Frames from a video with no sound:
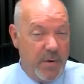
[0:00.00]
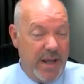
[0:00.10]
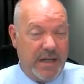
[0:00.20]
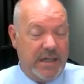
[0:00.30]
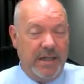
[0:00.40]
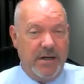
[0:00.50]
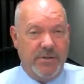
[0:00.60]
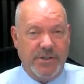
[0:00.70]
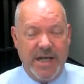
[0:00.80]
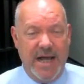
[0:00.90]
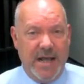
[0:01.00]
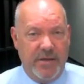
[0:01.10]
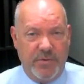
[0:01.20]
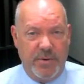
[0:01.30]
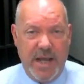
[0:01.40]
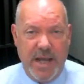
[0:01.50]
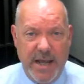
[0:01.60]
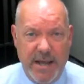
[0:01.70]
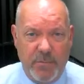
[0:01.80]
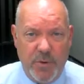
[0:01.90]
We had a clear sky at 3
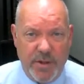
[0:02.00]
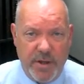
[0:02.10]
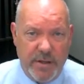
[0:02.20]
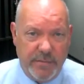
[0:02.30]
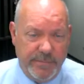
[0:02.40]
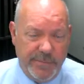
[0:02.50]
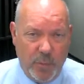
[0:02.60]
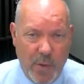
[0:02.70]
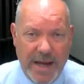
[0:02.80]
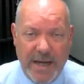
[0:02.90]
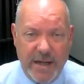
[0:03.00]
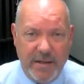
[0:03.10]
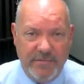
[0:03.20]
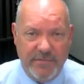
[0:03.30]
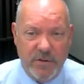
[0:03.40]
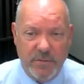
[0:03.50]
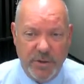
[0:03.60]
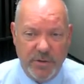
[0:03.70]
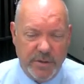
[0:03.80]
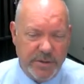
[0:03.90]
a.m. with a waning full
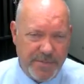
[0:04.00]
moon.